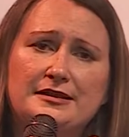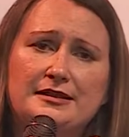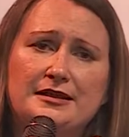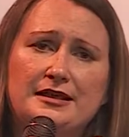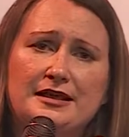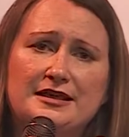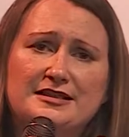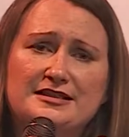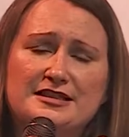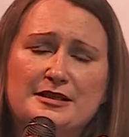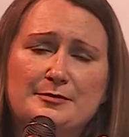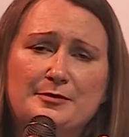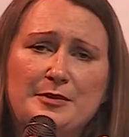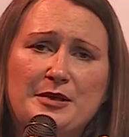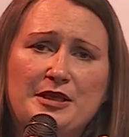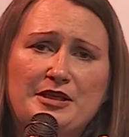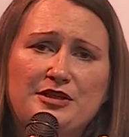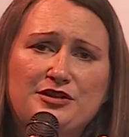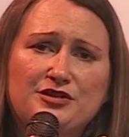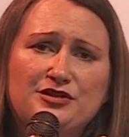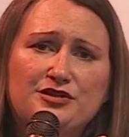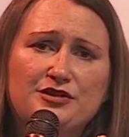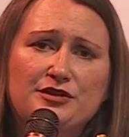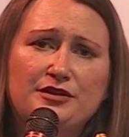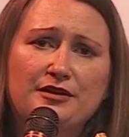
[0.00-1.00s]
as I
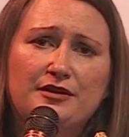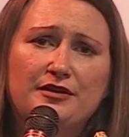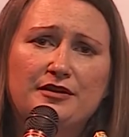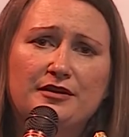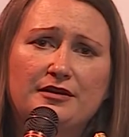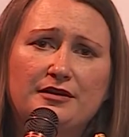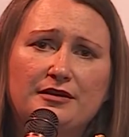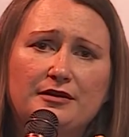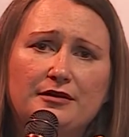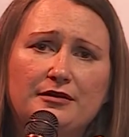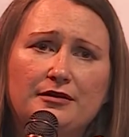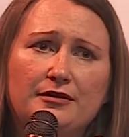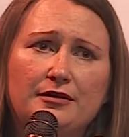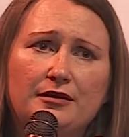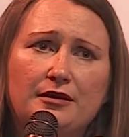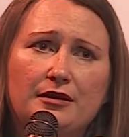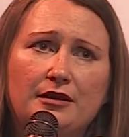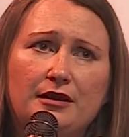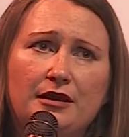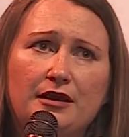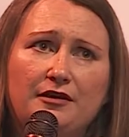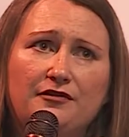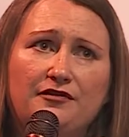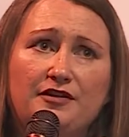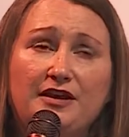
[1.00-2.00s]
mentioned, that
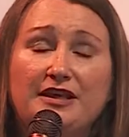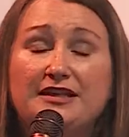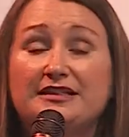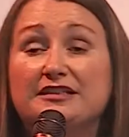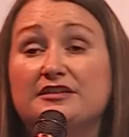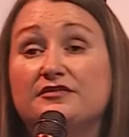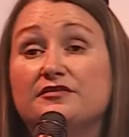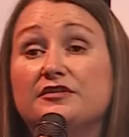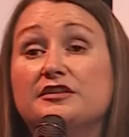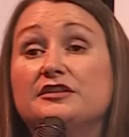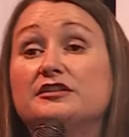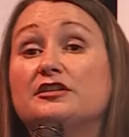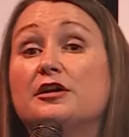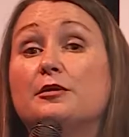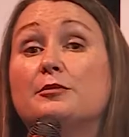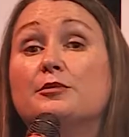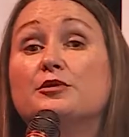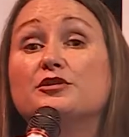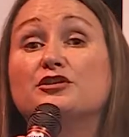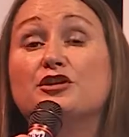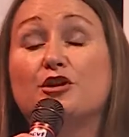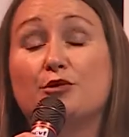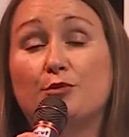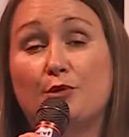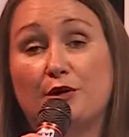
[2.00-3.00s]
effectively
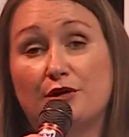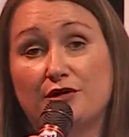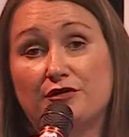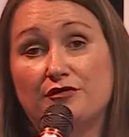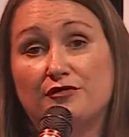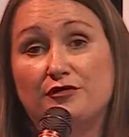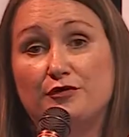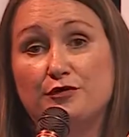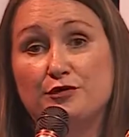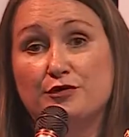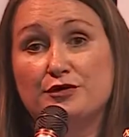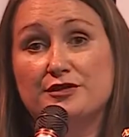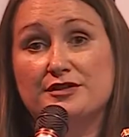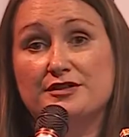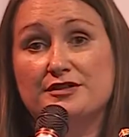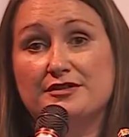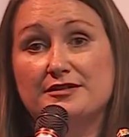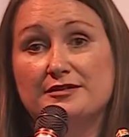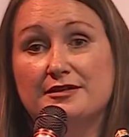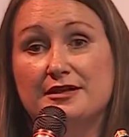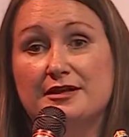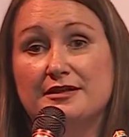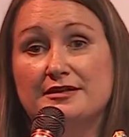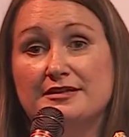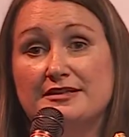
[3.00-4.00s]
doubled our workforce
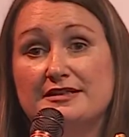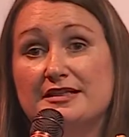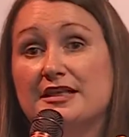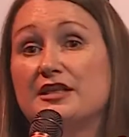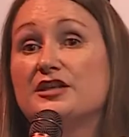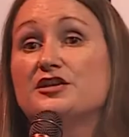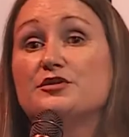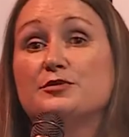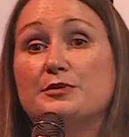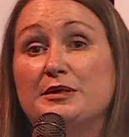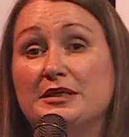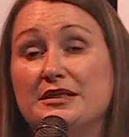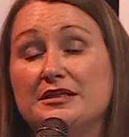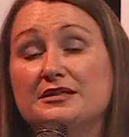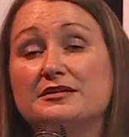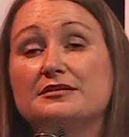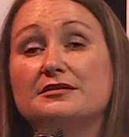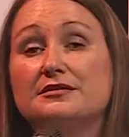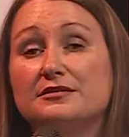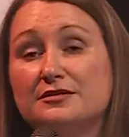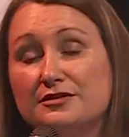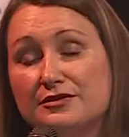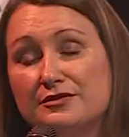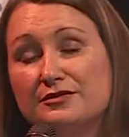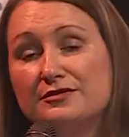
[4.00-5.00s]
in 6 weeks
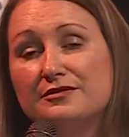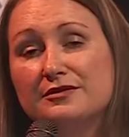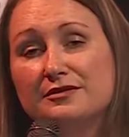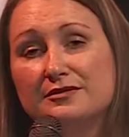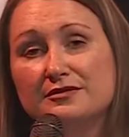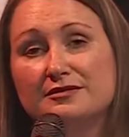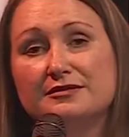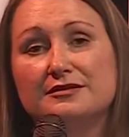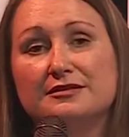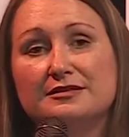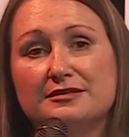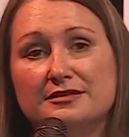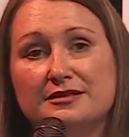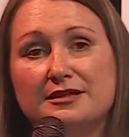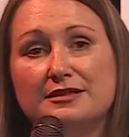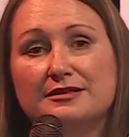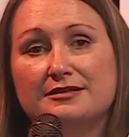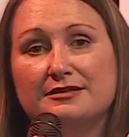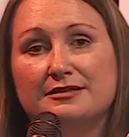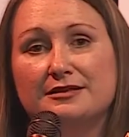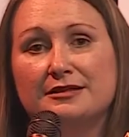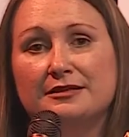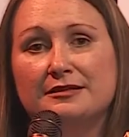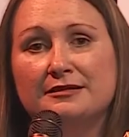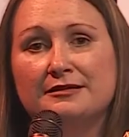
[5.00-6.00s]
in
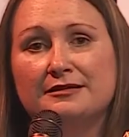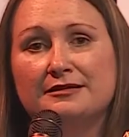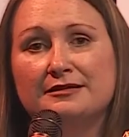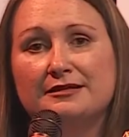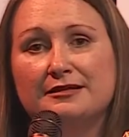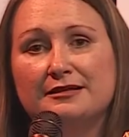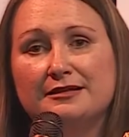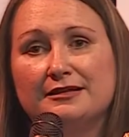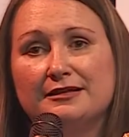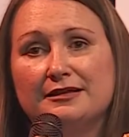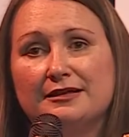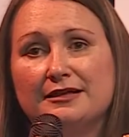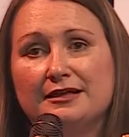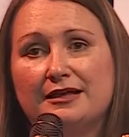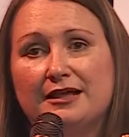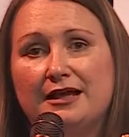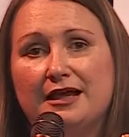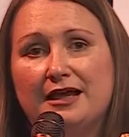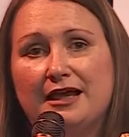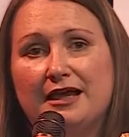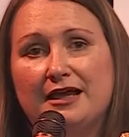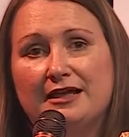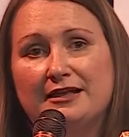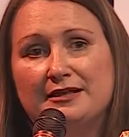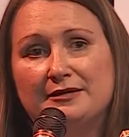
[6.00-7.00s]
2016.
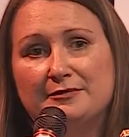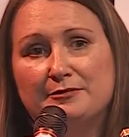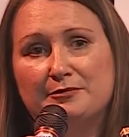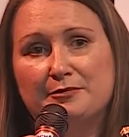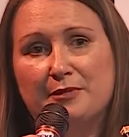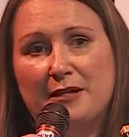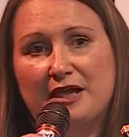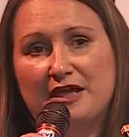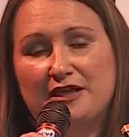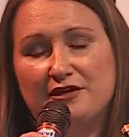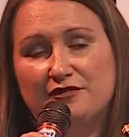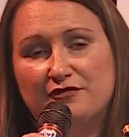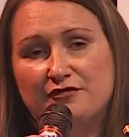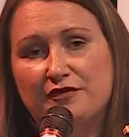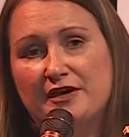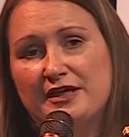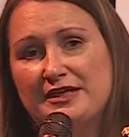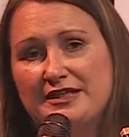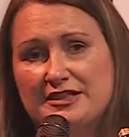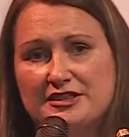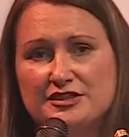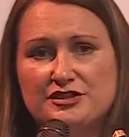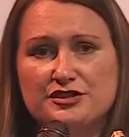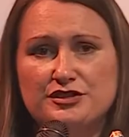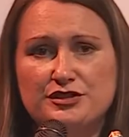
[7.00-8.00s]
And my
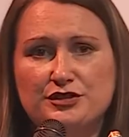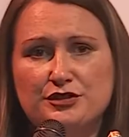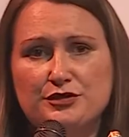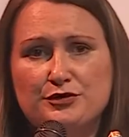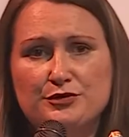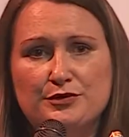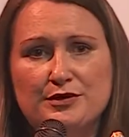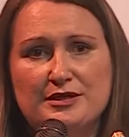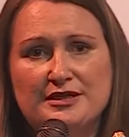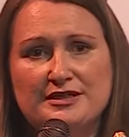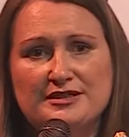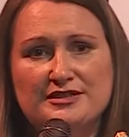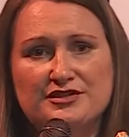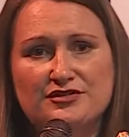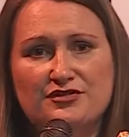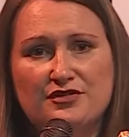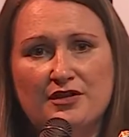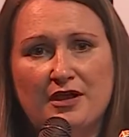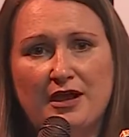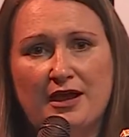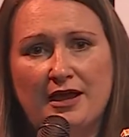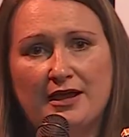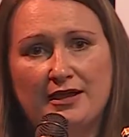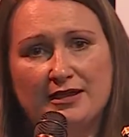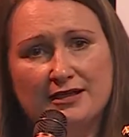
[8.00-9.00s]
advice to you is
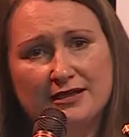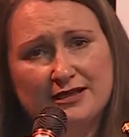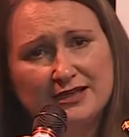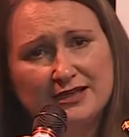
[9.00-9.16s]
that